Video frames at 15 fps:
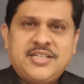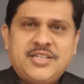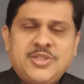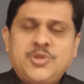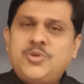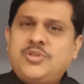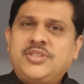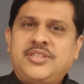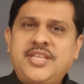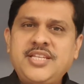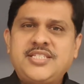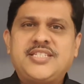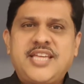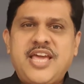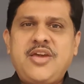So
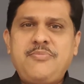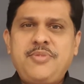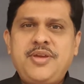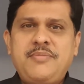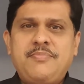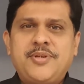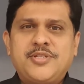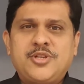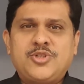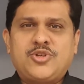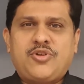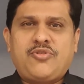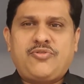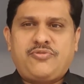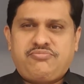this gave me business
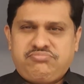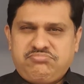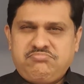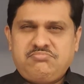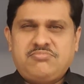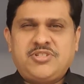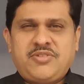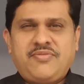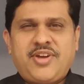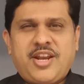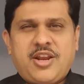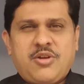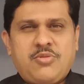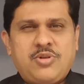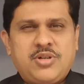of somewhere
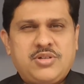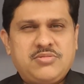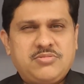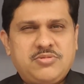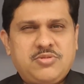around